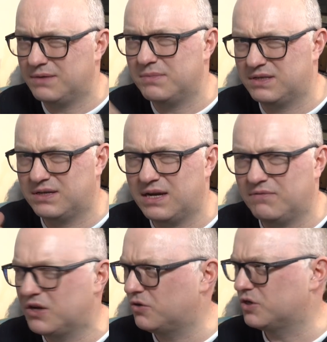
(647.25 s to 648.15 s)
It's kind of
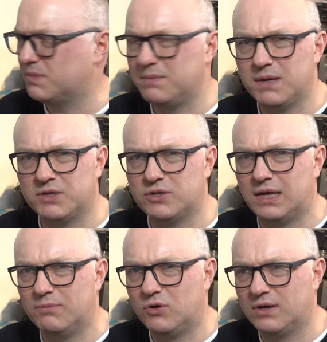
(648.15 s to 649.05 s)
encouraged me. Maybe I should
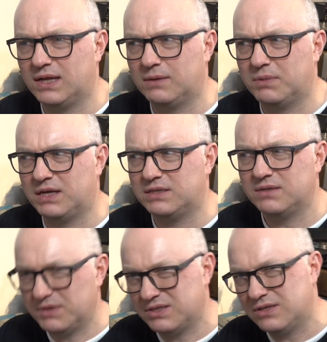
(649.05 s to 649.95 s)
get more
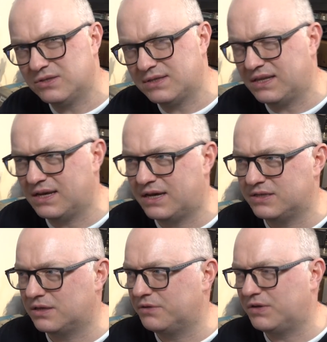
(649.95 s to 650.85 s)
clickbaity, because it does get the
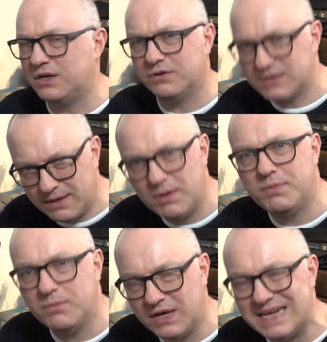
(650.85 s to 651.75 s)
eyes on the videos, and then when
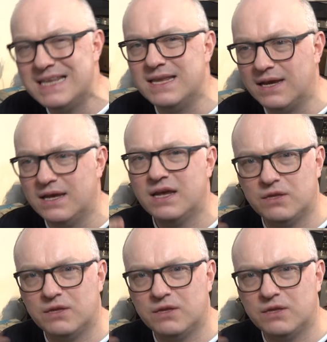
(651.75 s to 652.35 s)
people get in there,